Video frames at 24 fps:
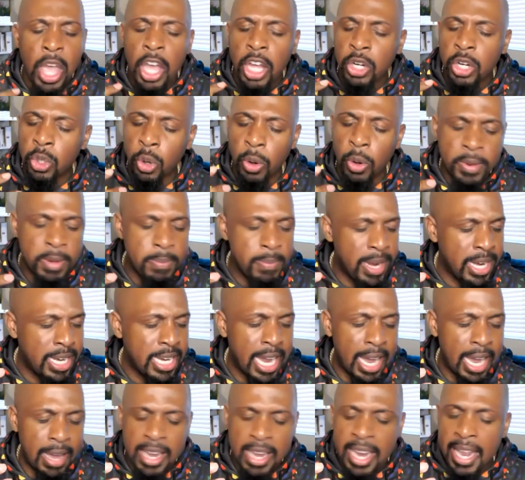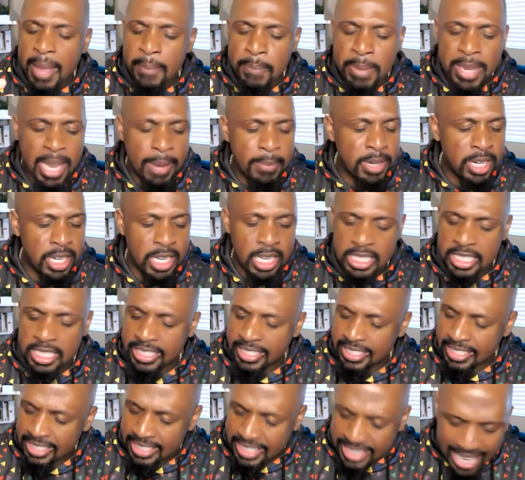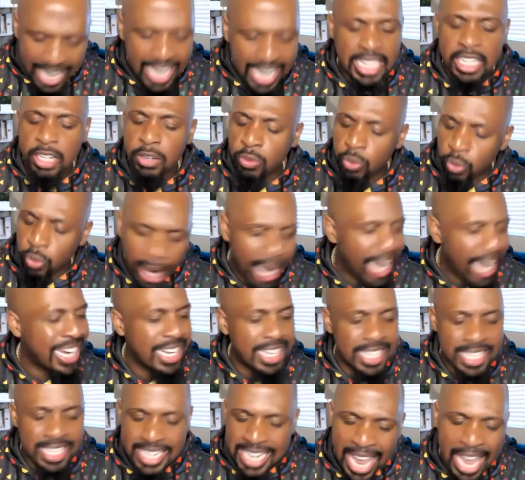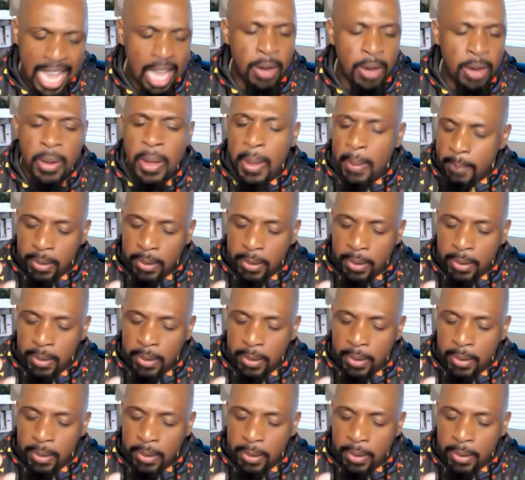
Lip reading: Lord, we may not be able to understand it right now.